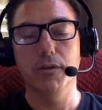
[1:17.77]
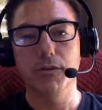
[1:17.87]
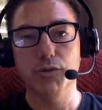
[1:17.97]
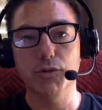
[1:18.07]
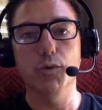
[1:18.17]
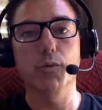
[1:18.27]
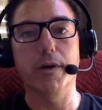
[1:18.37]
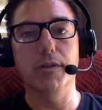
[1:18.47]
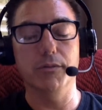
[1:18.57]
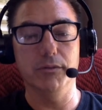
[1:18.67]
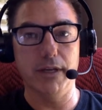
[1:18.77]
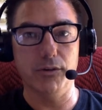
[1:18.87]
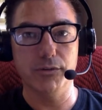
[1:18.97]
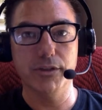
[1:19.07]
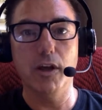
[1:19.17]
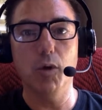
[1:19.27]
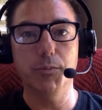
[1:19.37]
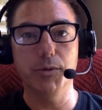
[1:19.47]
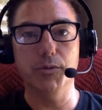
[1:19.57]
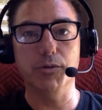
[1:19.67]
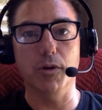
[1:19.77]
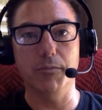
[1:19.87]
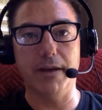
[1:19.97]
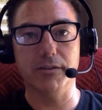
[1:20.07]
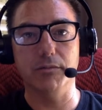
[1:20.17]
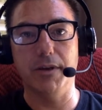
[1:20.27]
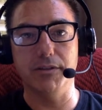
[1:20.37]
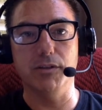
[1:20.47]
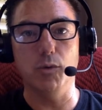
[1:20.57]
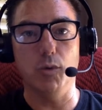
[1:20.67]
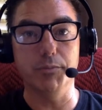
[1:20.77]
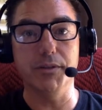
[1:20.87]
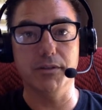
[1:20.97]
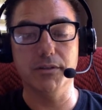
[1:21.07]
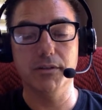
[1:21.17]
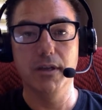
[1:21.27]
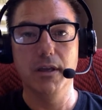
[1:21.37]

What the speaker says: sooner rather than later to help you start maximizing your business.